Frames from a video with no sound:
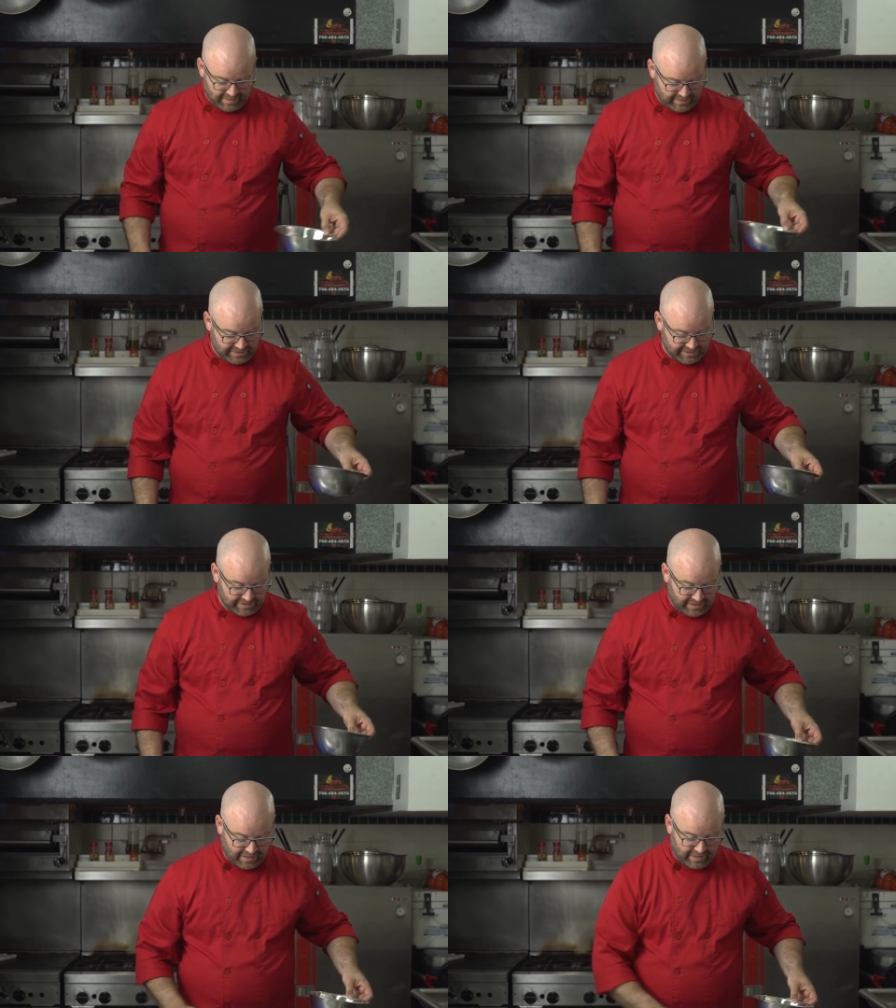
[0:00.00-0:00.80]
Let's
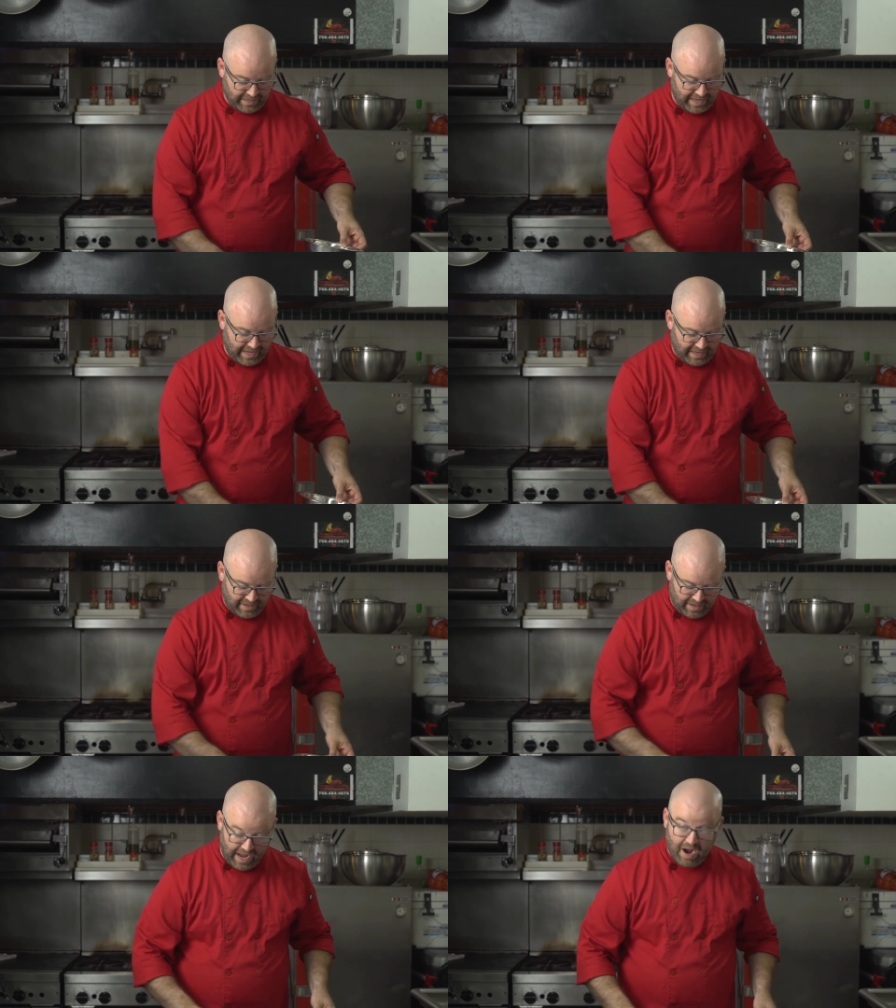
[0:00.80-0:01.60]
start
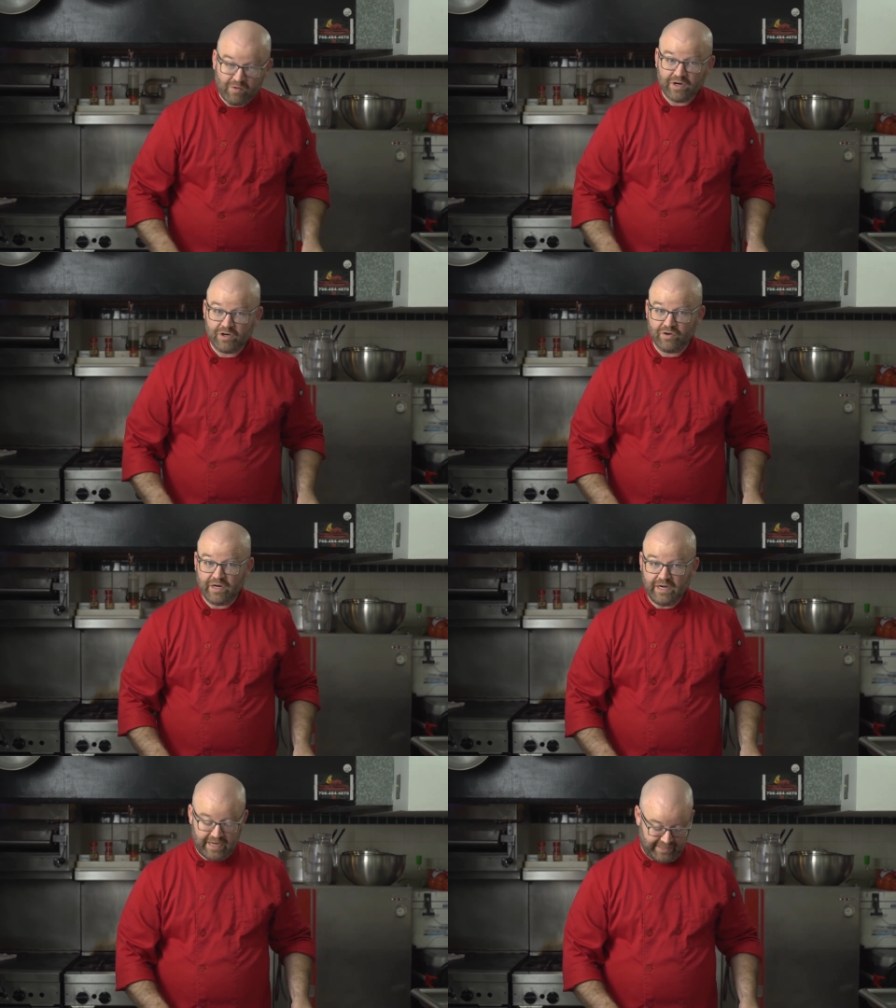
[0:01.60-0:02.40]
adding our
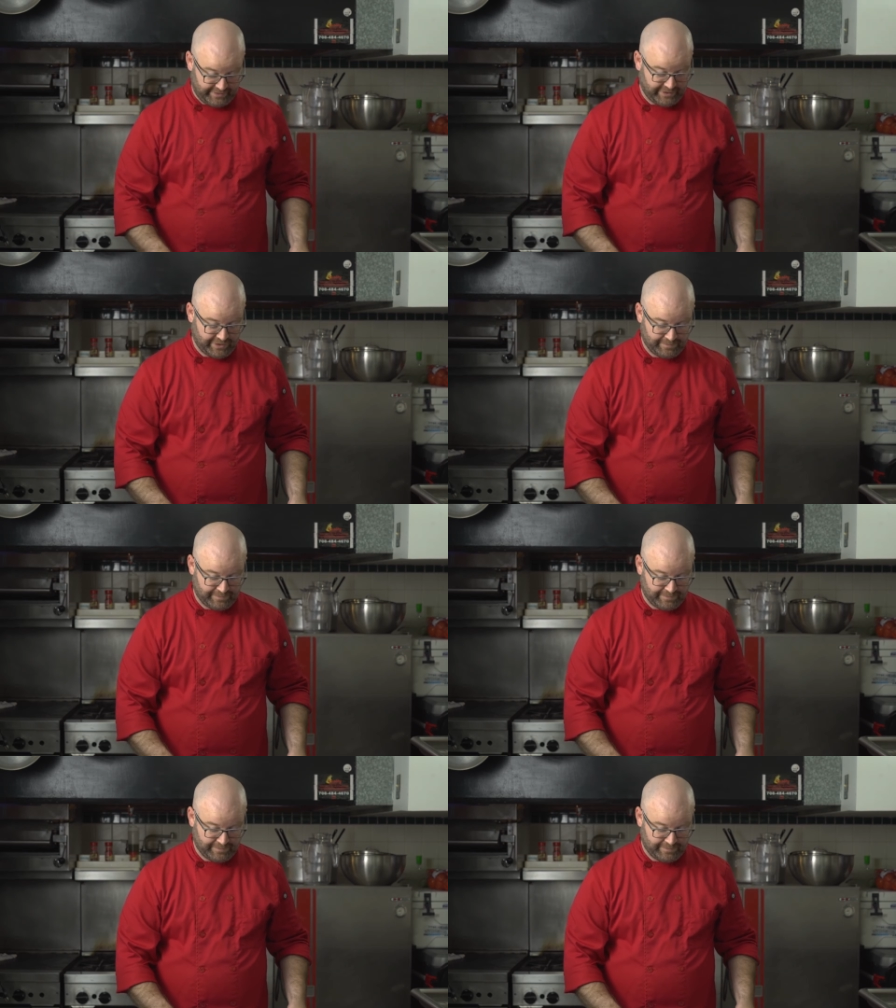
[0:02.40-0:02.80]
ingredients.